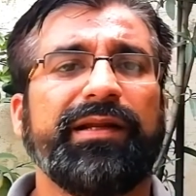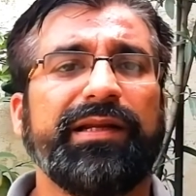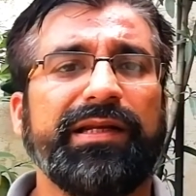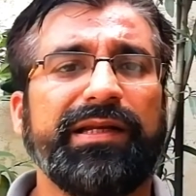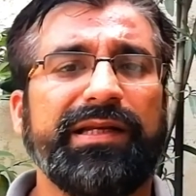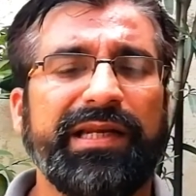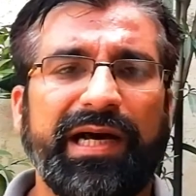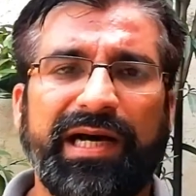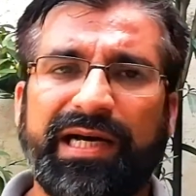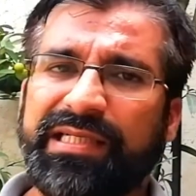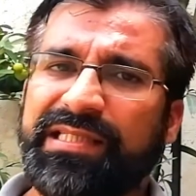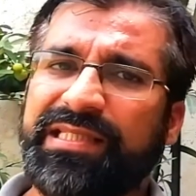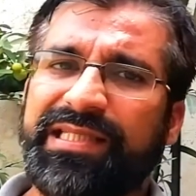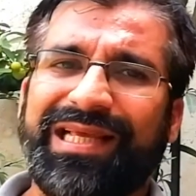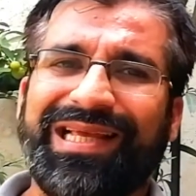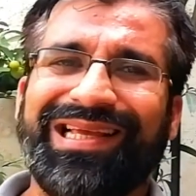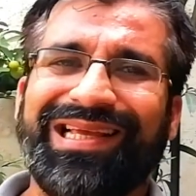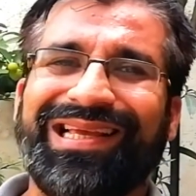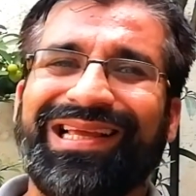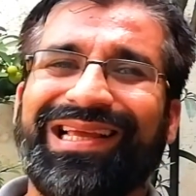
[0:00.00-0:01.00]
Last
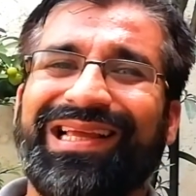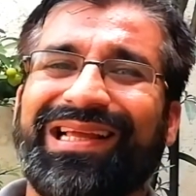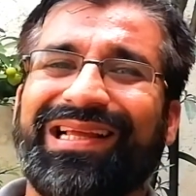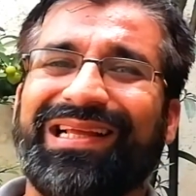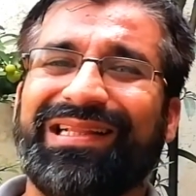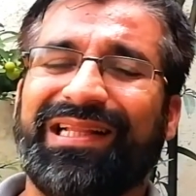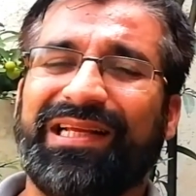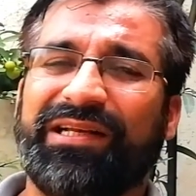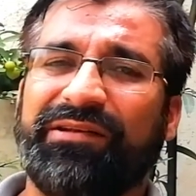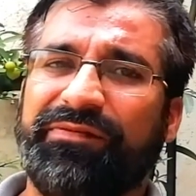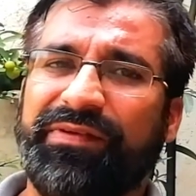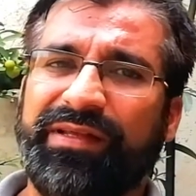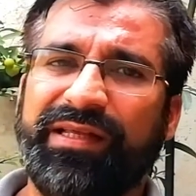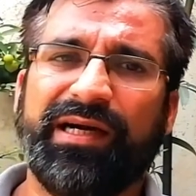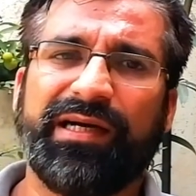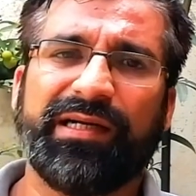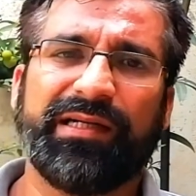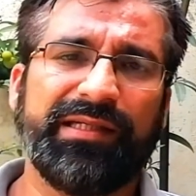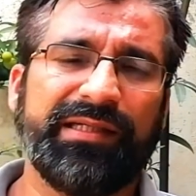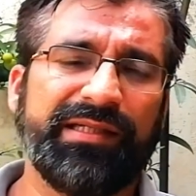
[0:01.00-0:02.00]
thing that
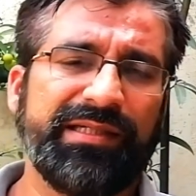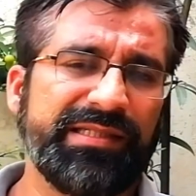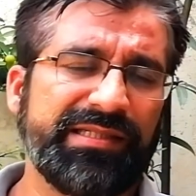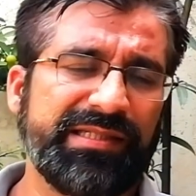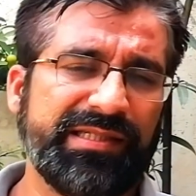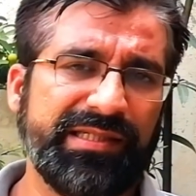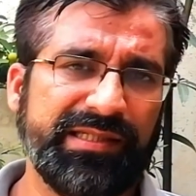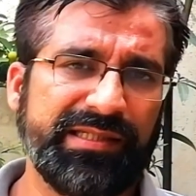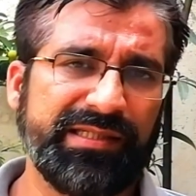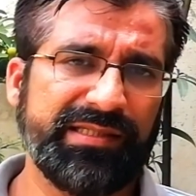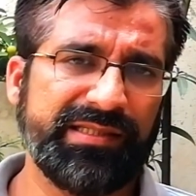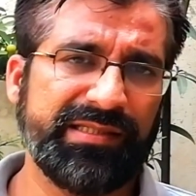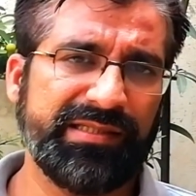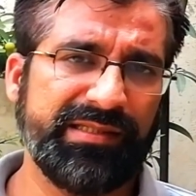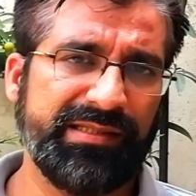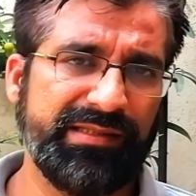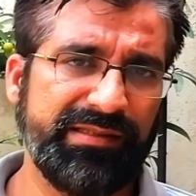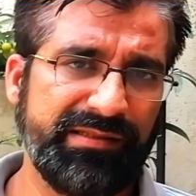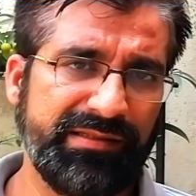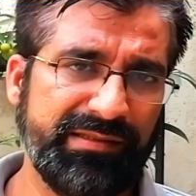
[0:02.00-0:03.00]
we are going to
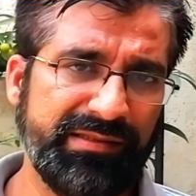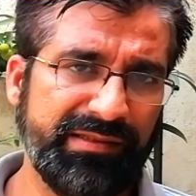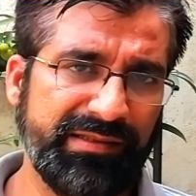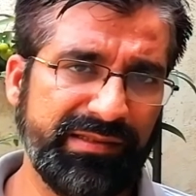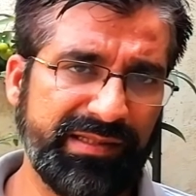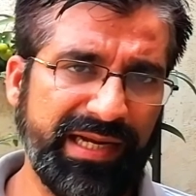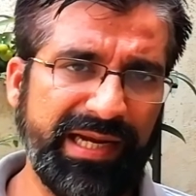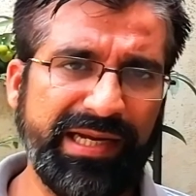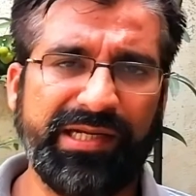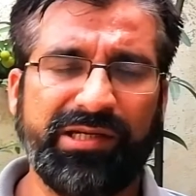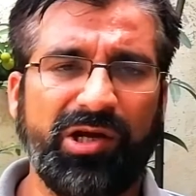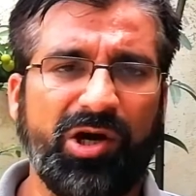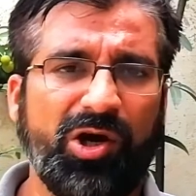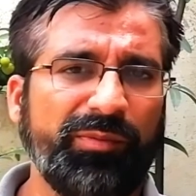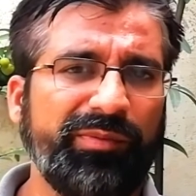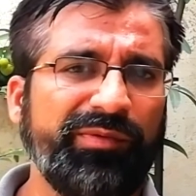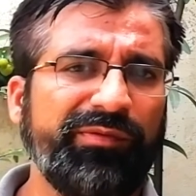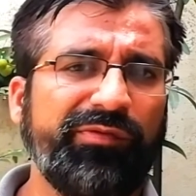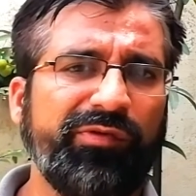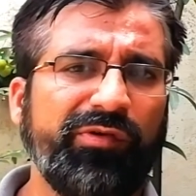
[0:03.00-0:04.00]
discuss right
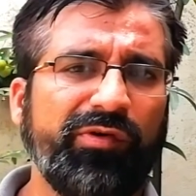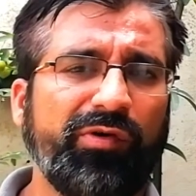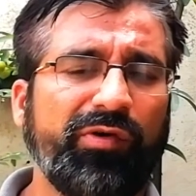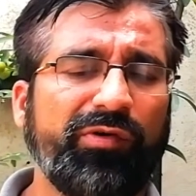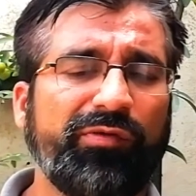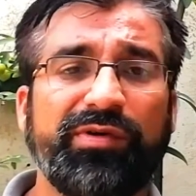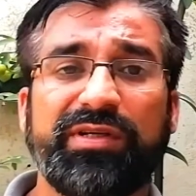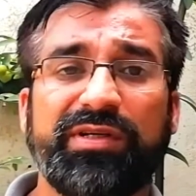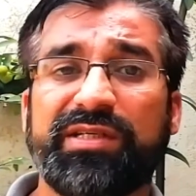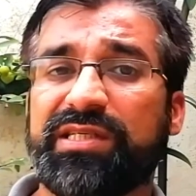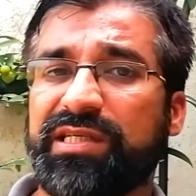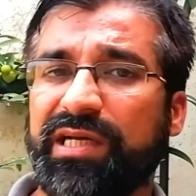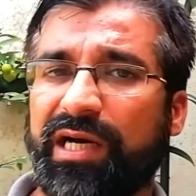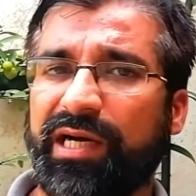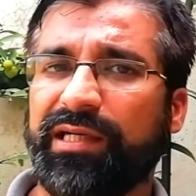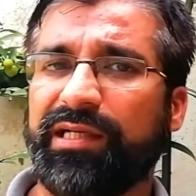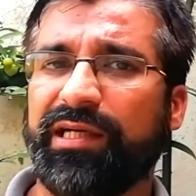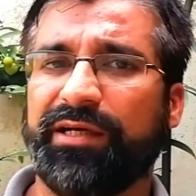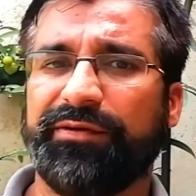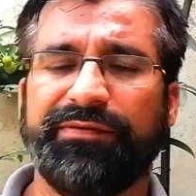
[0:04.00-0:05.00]
now before we
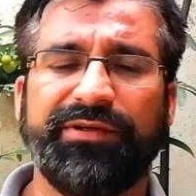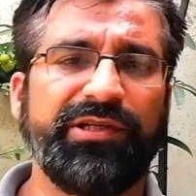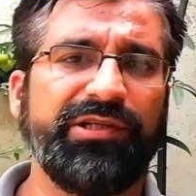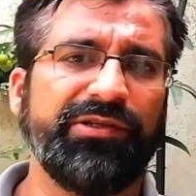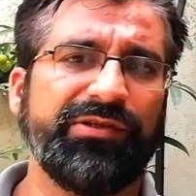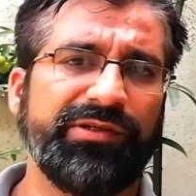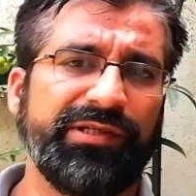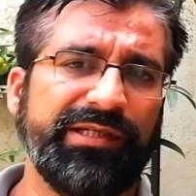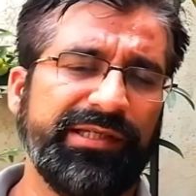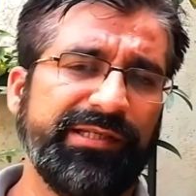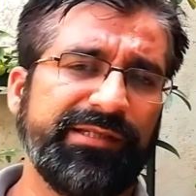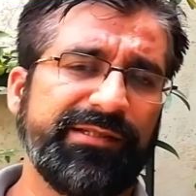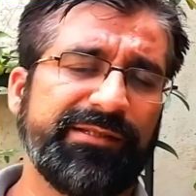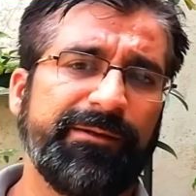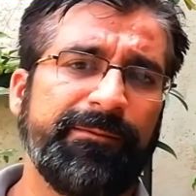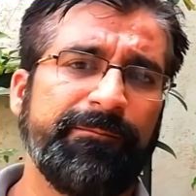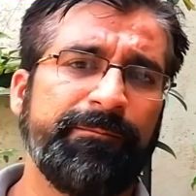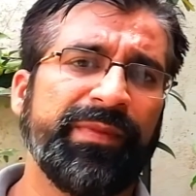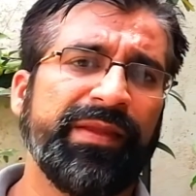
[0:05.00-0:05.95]
start our video is